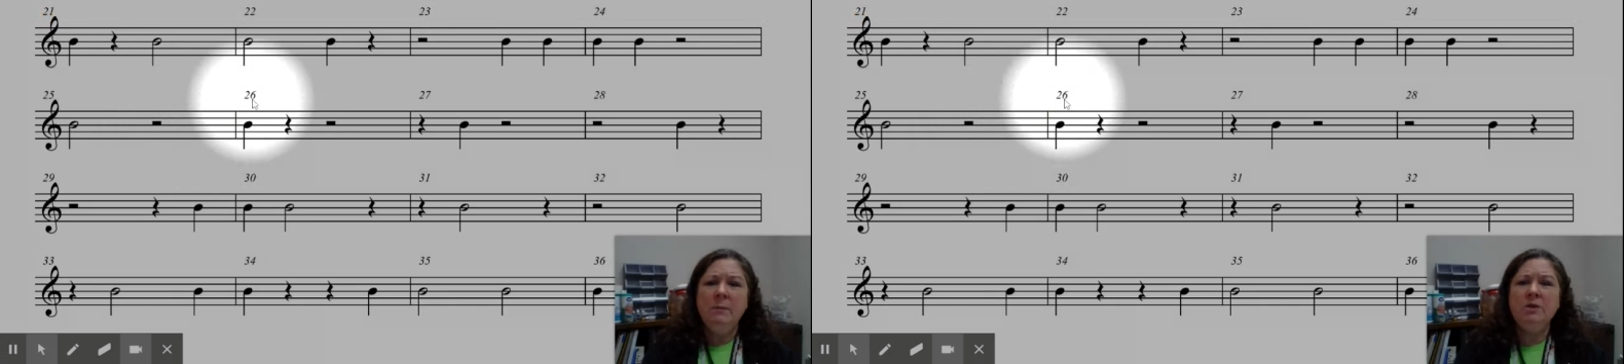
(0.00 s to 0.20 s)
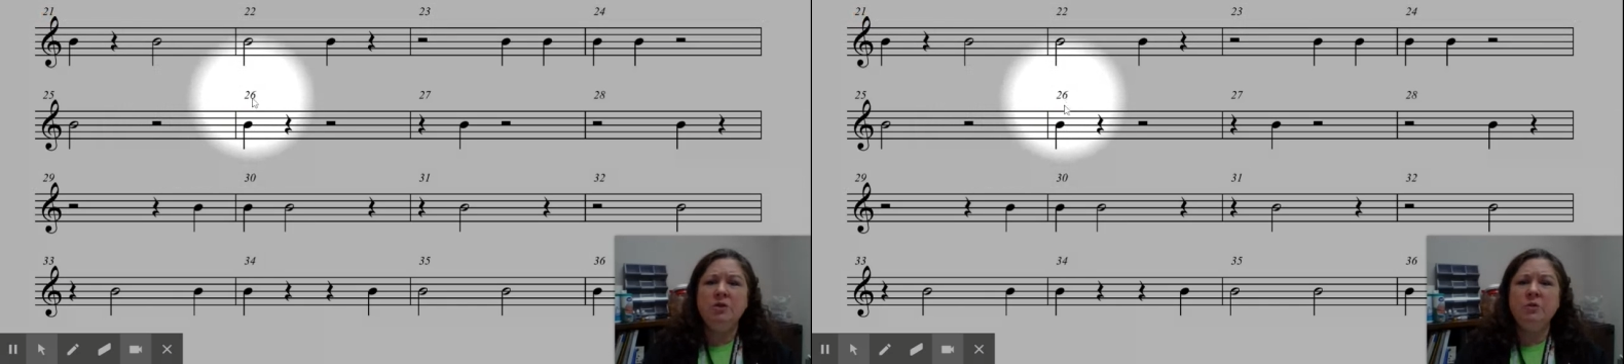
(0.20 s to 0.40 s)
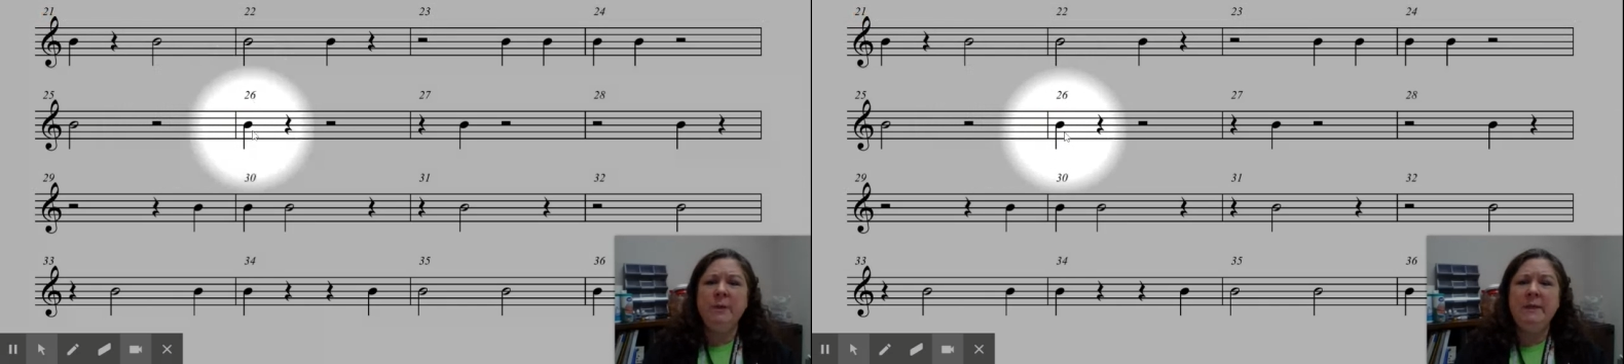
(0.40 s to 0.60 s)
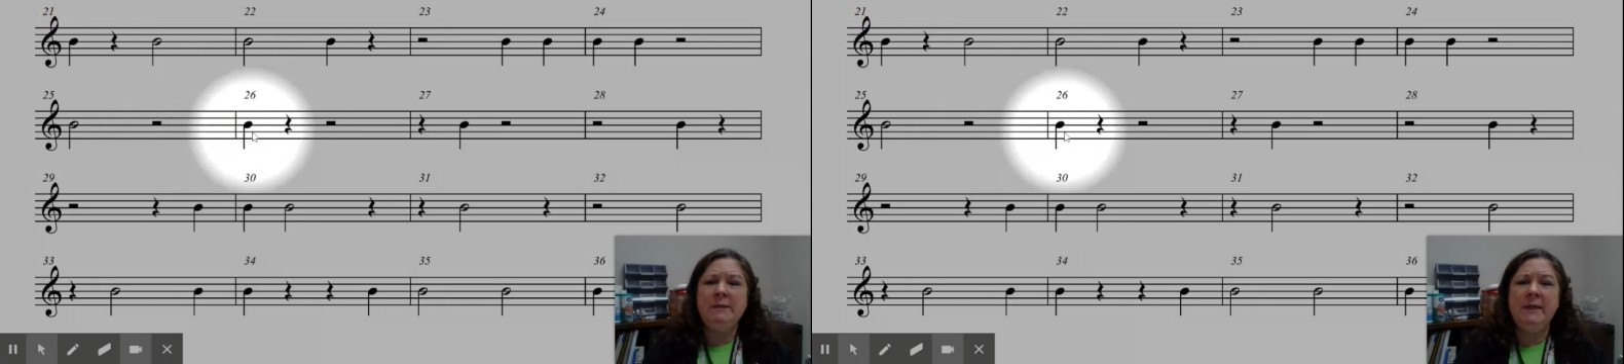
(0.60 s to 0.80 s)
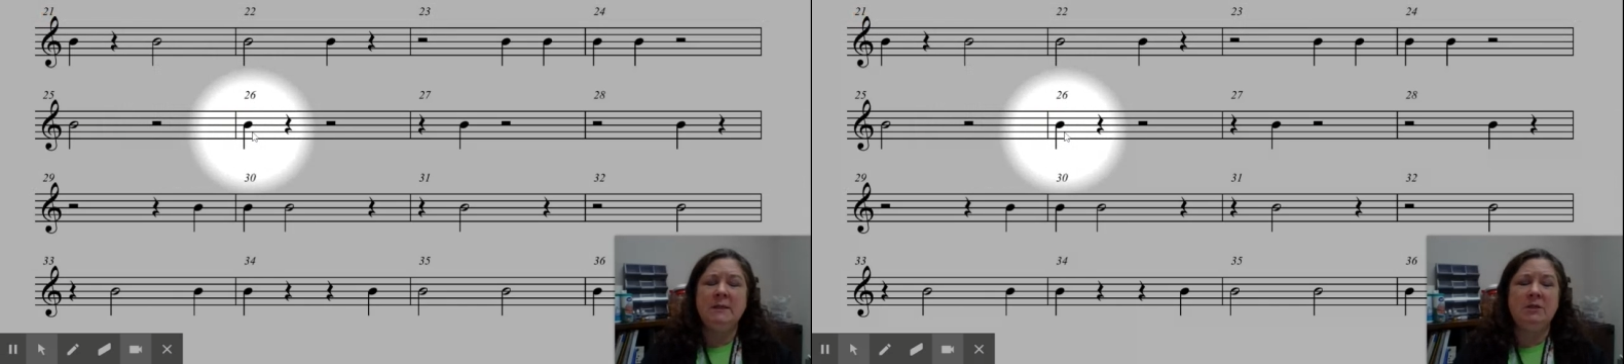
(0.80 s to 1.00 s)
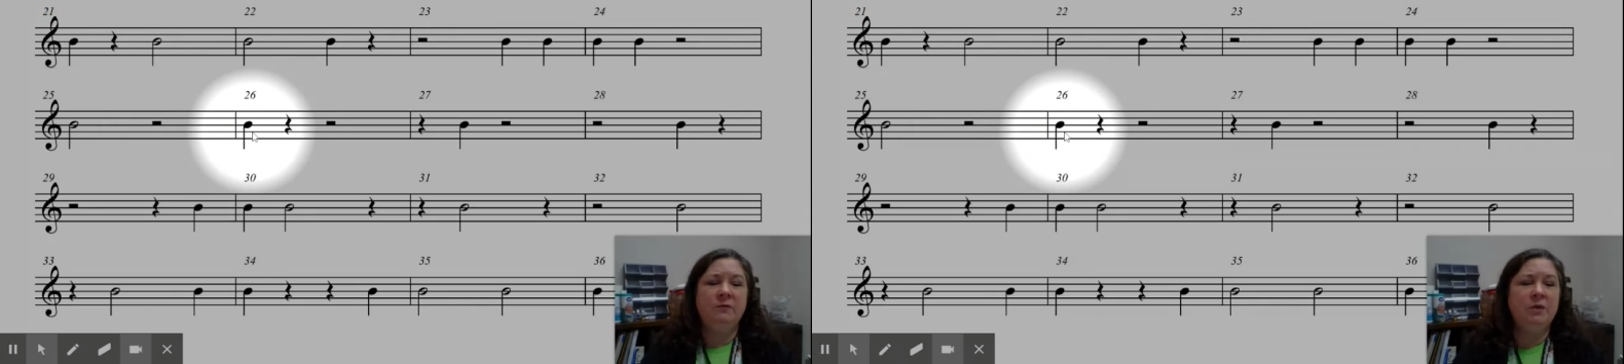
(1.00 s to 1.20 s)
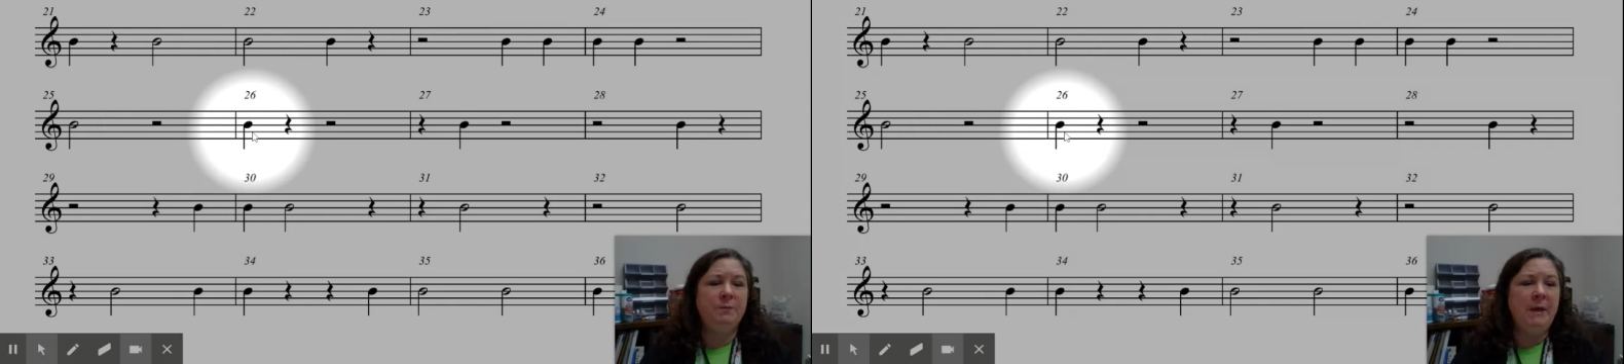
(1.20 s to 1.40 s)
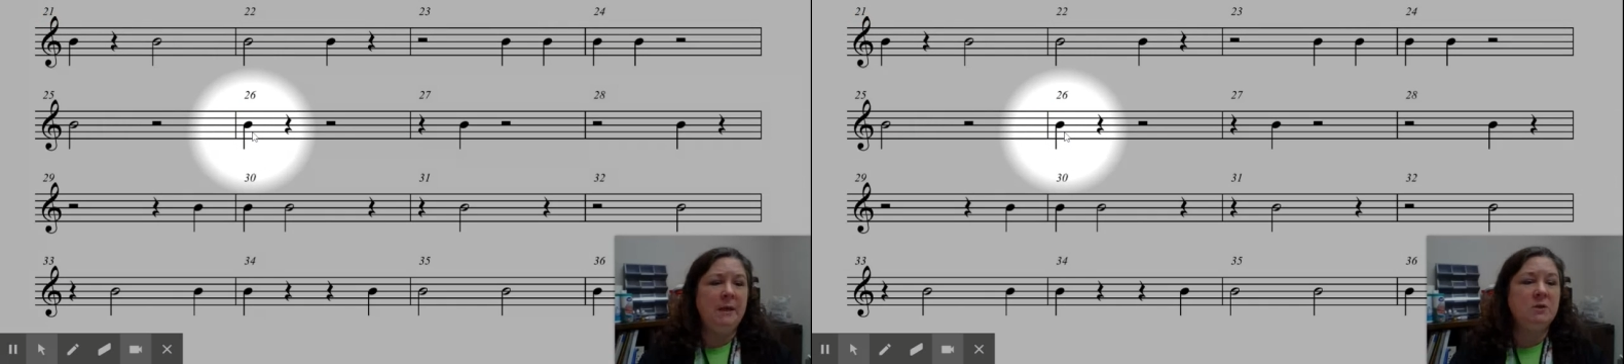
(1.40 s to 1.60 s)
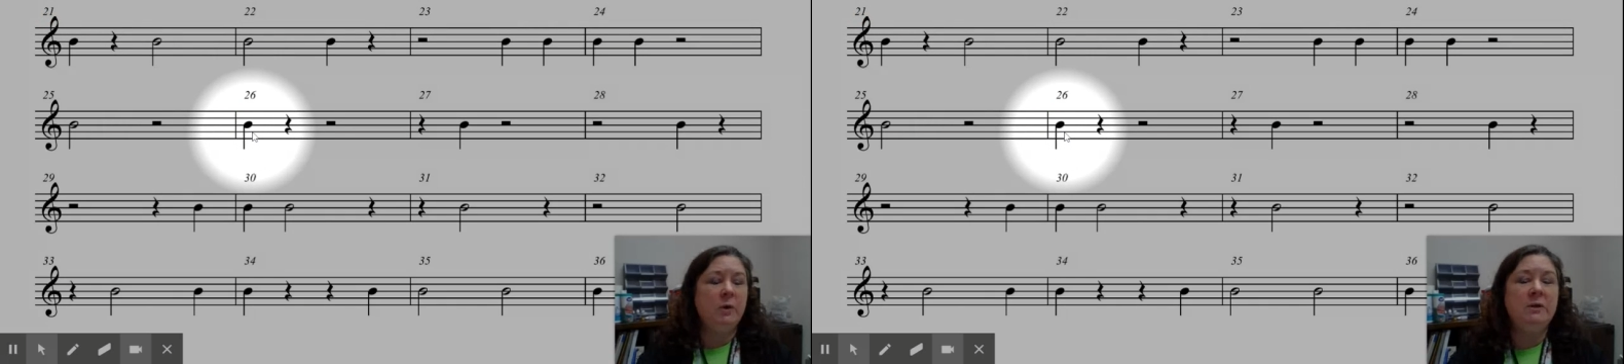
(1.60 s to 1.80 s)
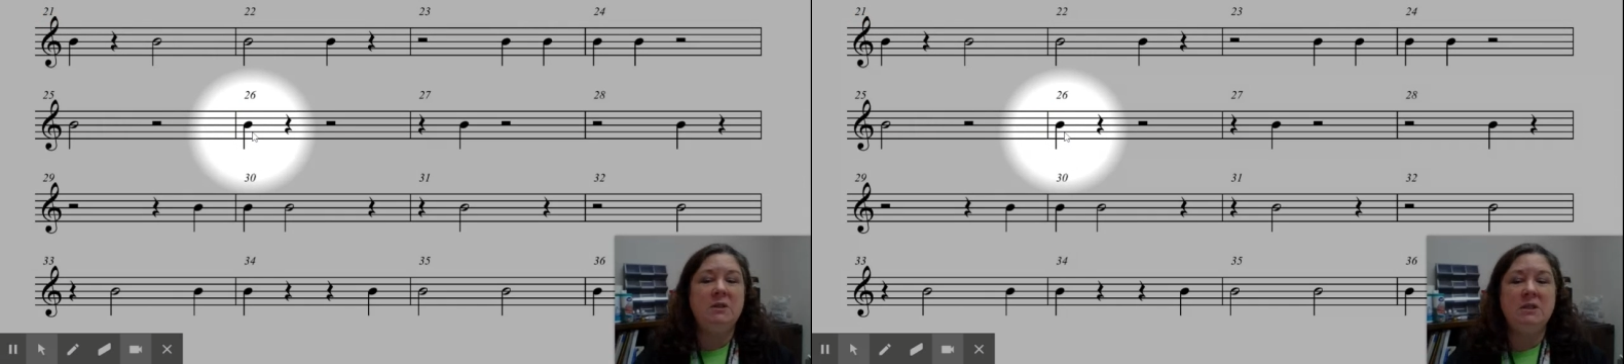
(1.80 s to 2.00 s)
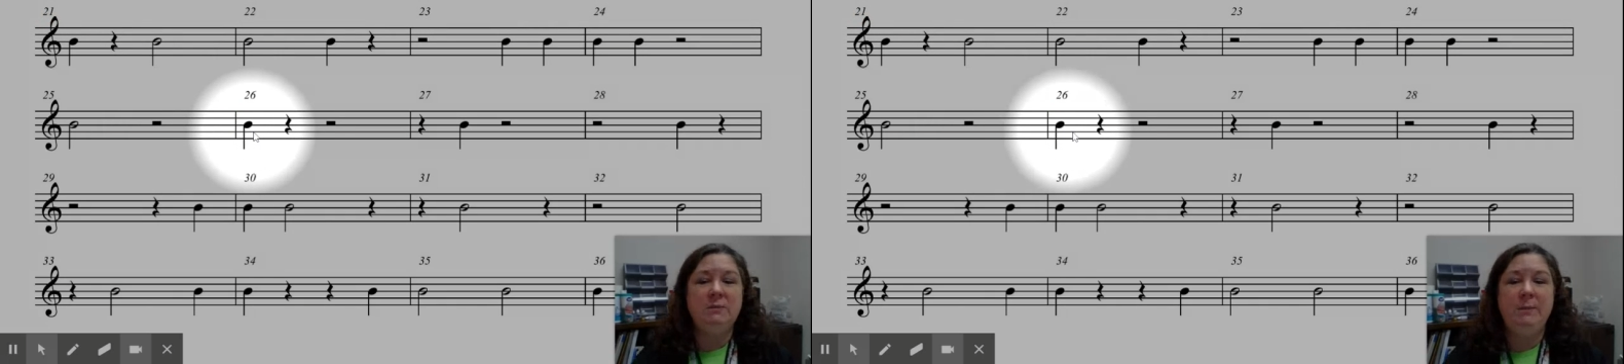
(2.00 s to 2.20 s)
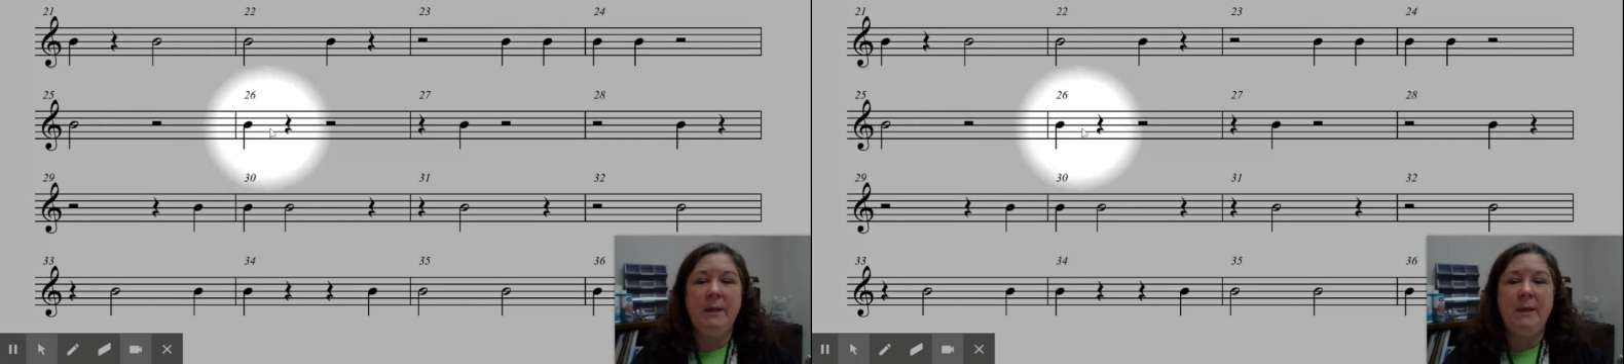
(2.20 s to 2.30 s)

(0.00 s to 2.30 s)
Measure 26, the first beat is going to